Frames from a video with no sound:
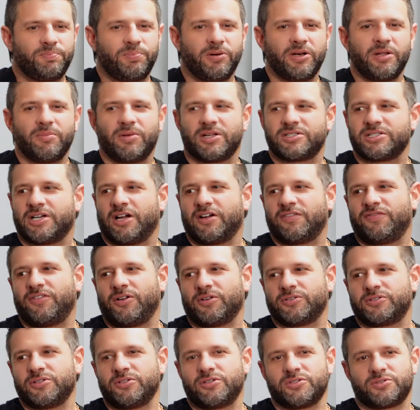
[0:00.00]
Pretty much our
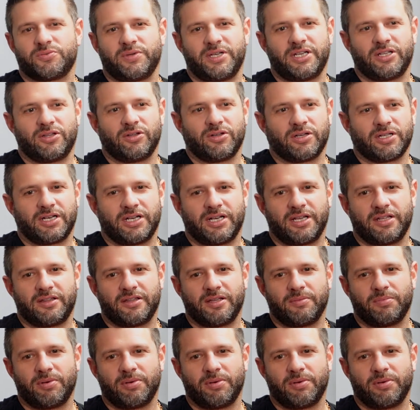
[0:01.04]
fault too, because we didn't look at anything.